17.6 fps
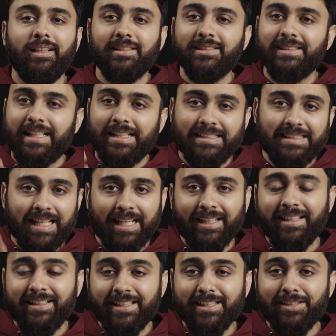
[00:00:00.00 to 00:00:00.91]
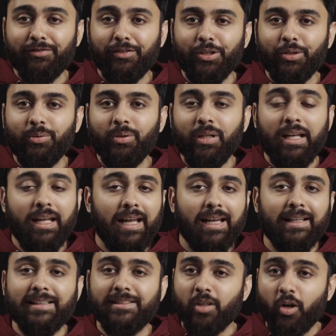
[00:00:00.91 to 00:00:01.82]
does exactly this for you
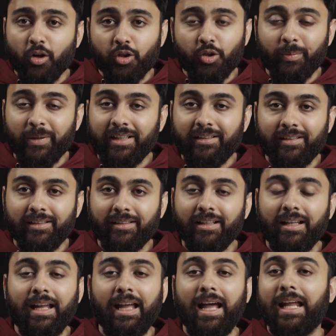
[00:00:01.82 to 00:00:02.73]
and it's automated